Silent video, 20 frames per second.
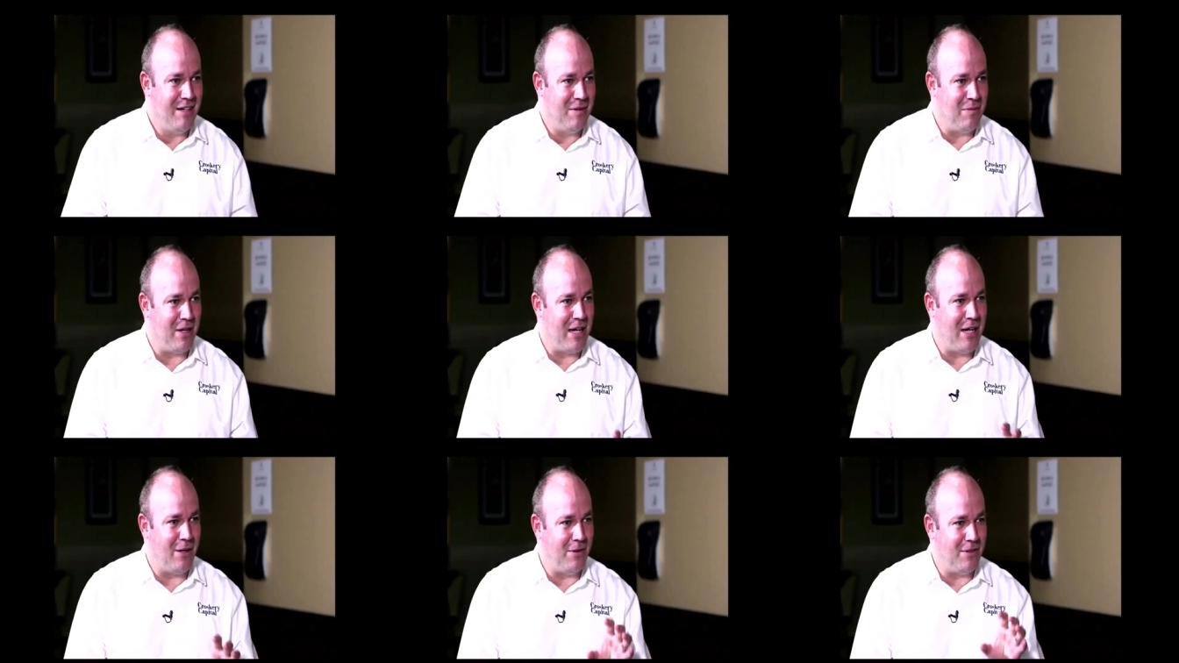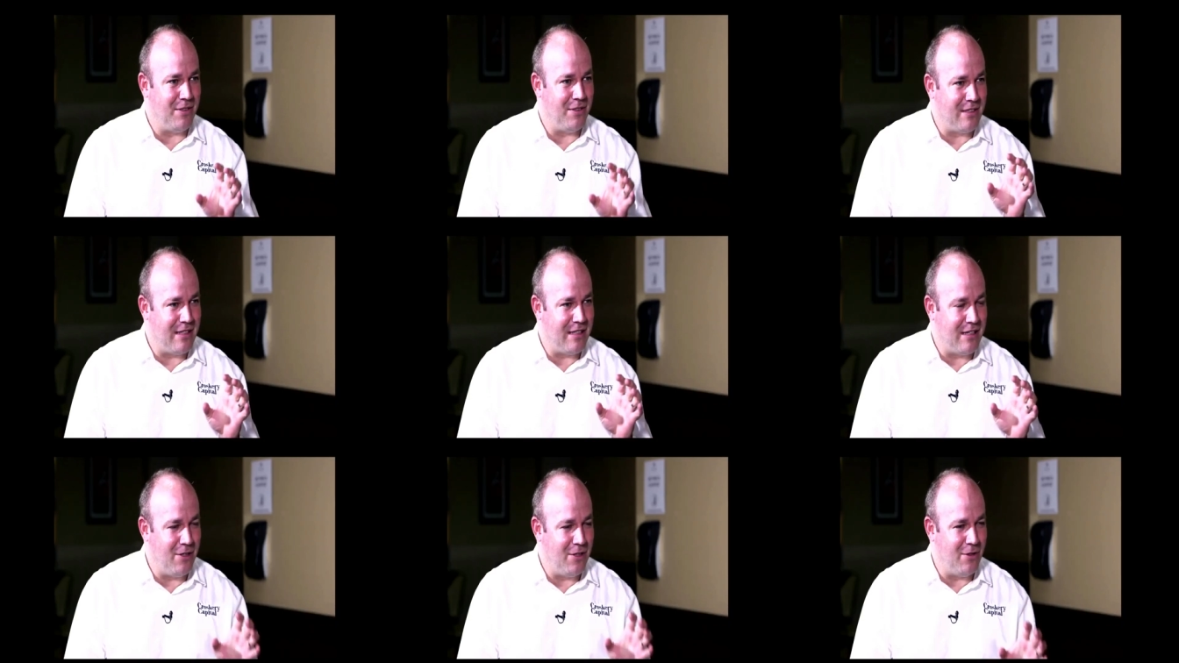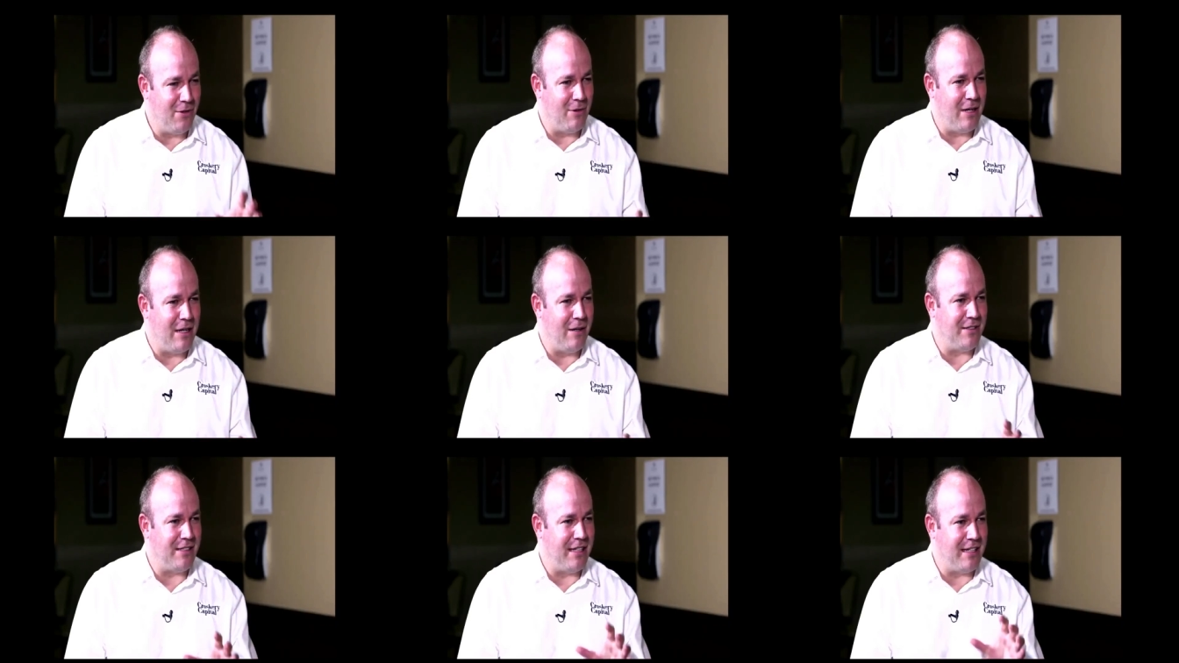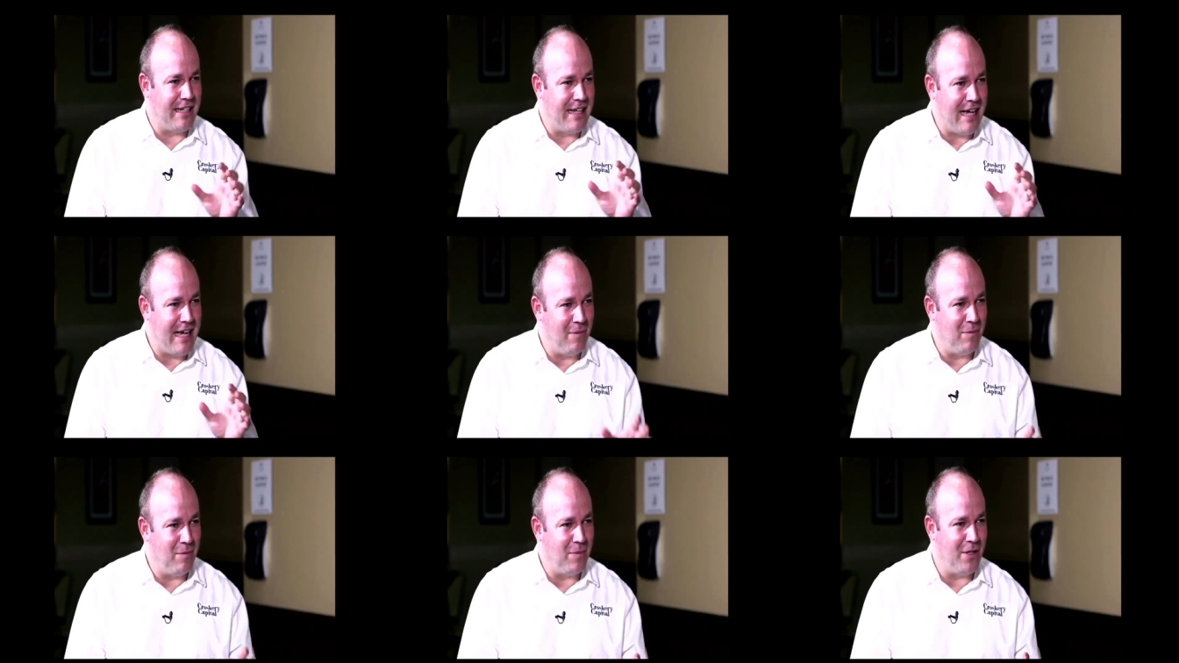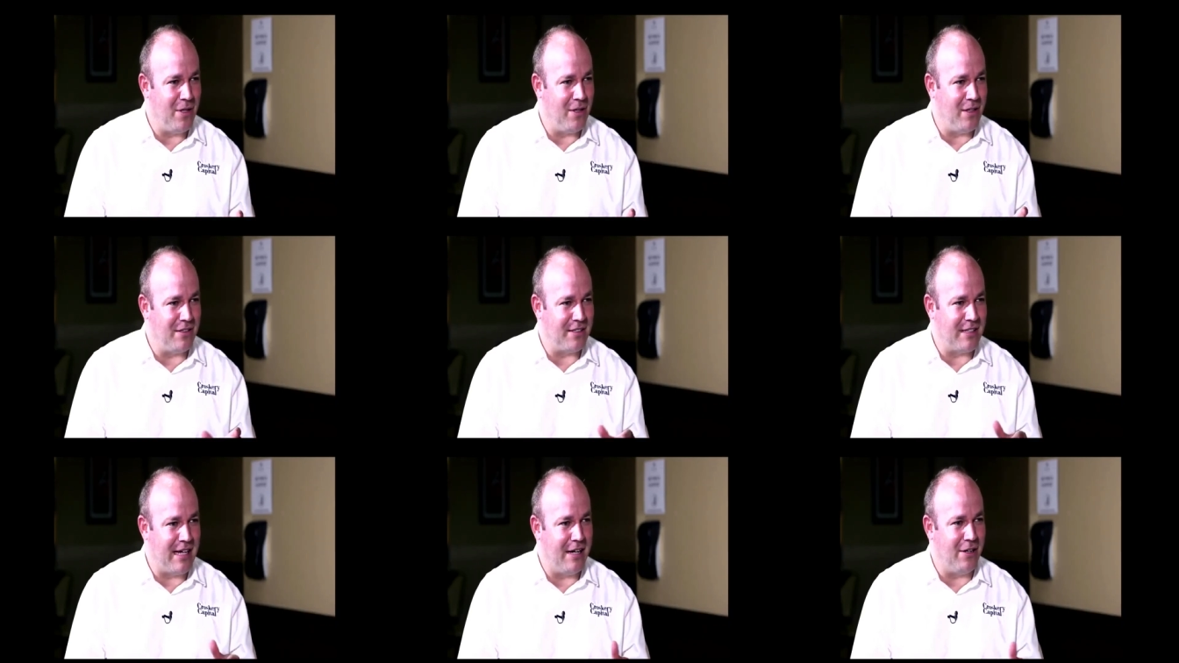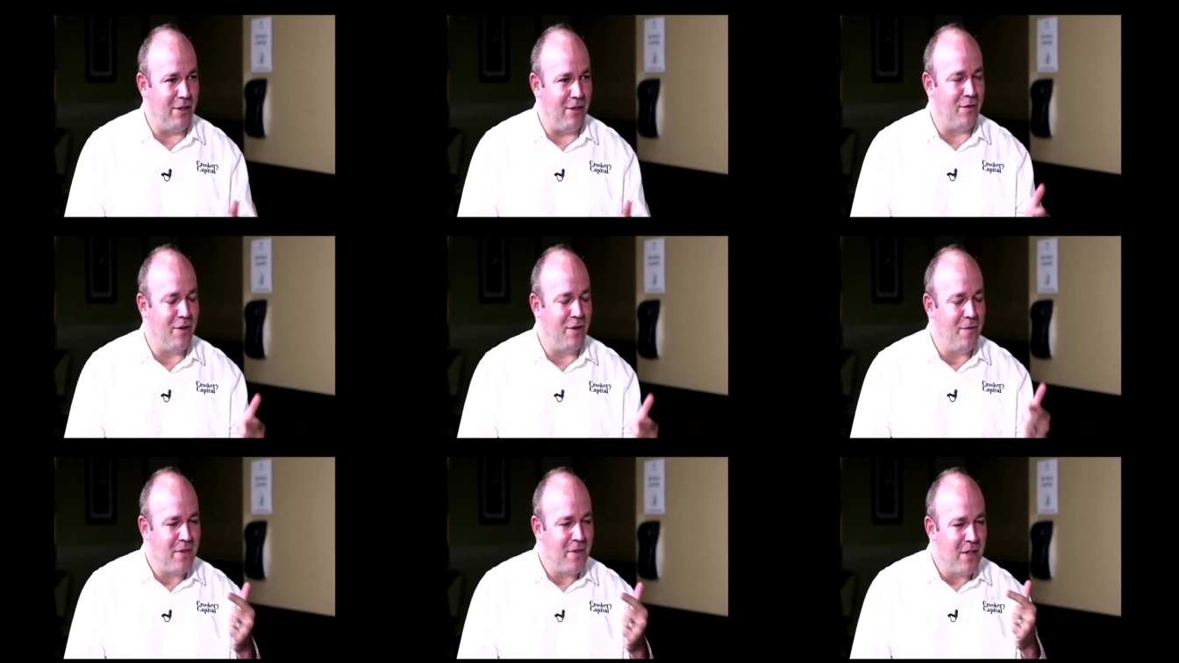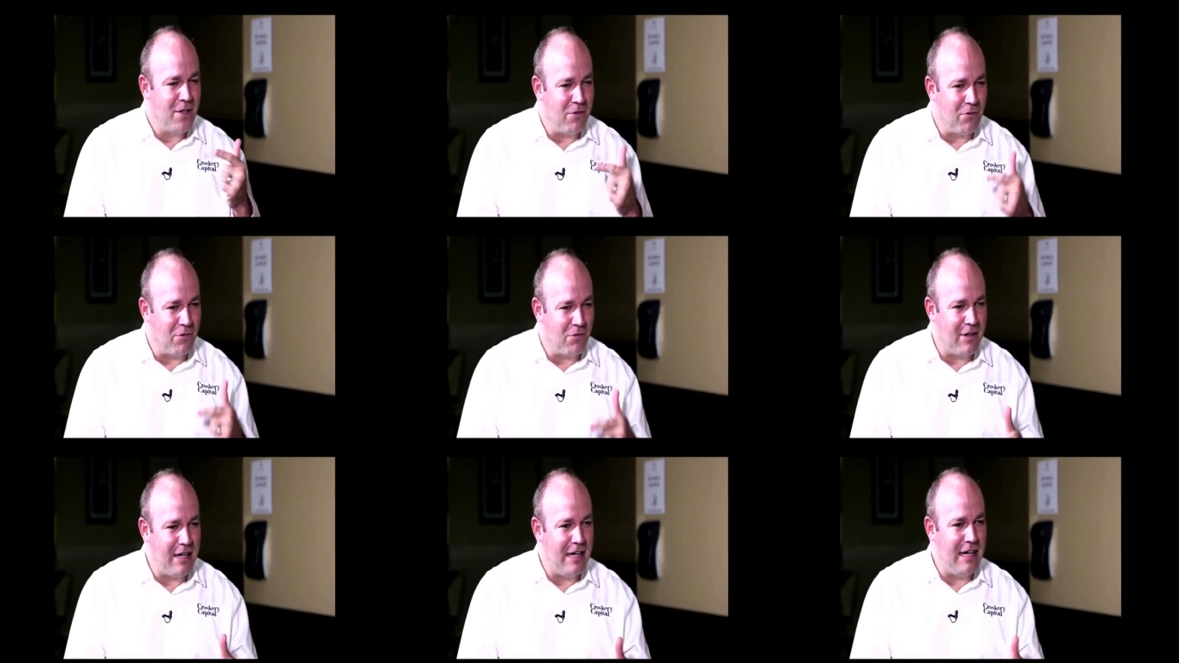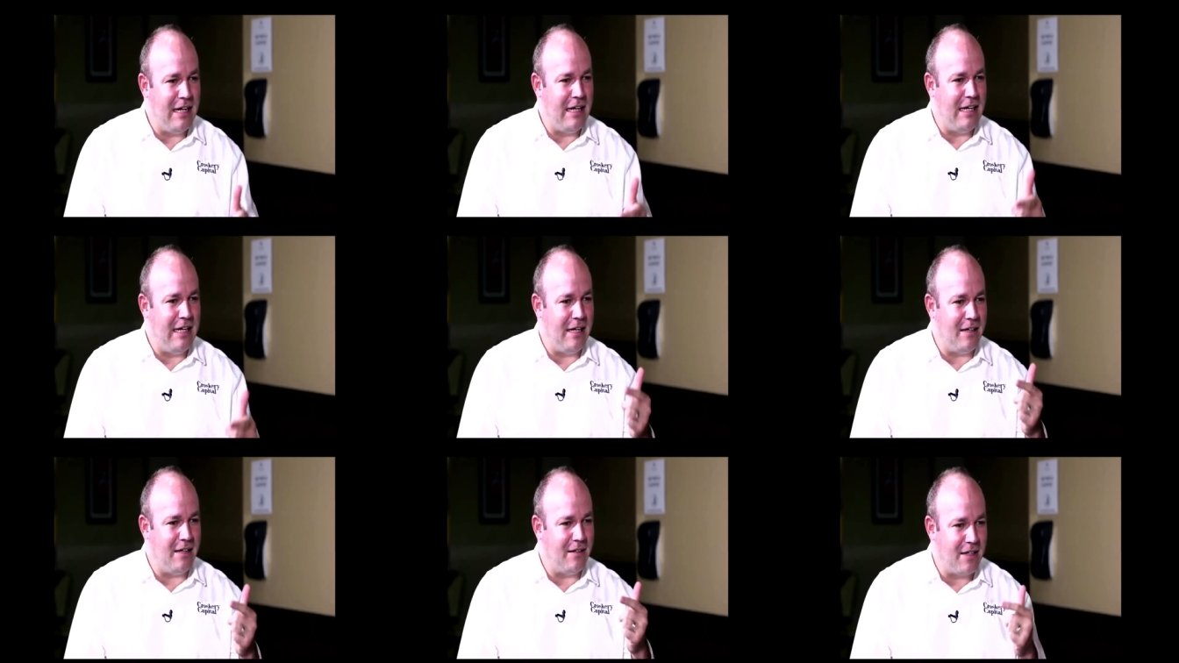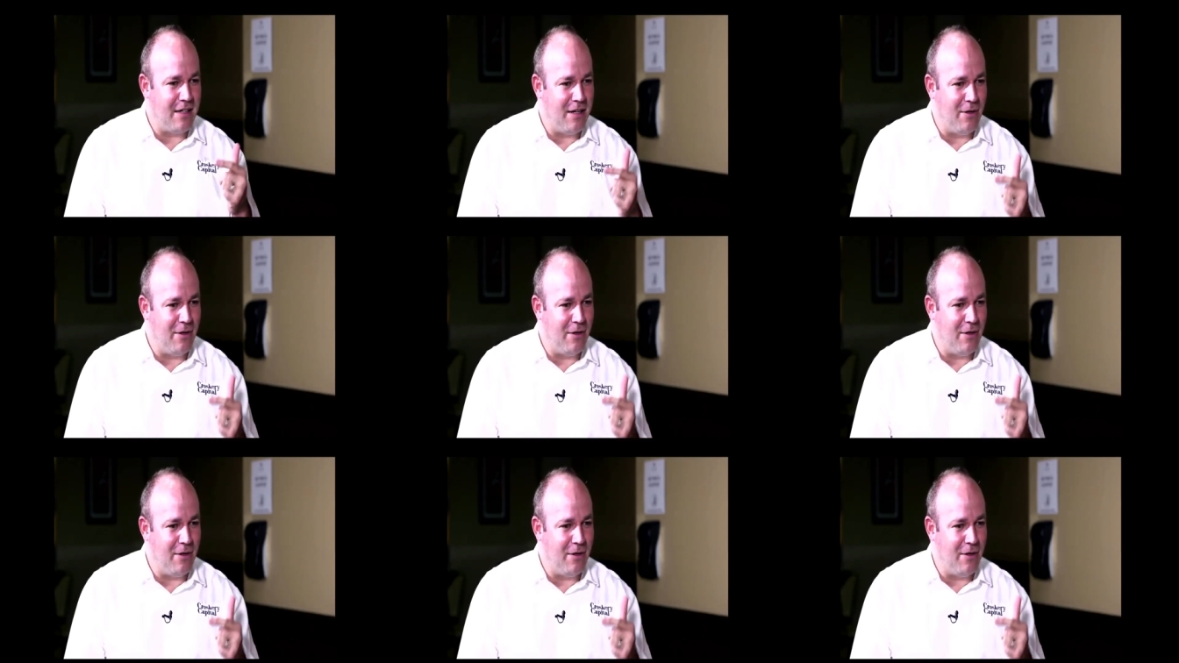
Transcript: But I was, when I was at Campion, I was kind of really,